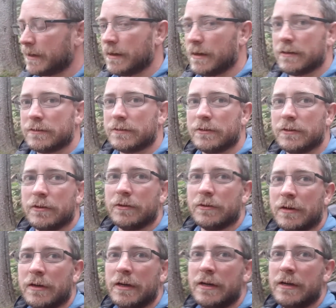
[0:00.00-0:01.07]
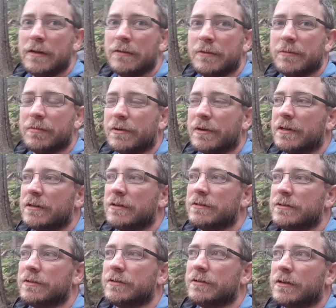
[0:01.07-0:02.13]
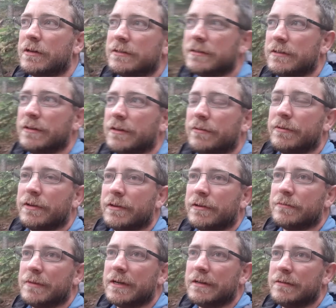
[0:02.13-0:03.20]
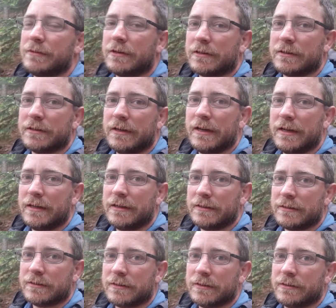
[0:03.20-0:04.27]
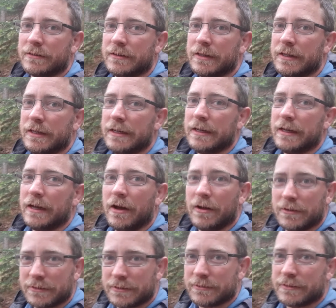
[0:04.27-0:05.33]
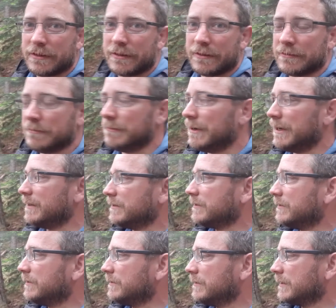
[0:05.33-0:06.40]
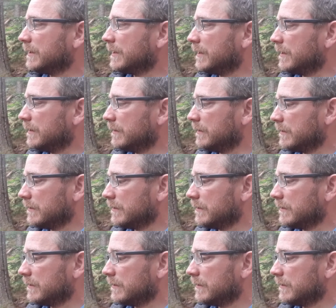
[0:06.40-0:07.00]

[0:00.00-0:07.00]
Also be pretty close to crossing the 300-mile mark today, so also another milestone that kind of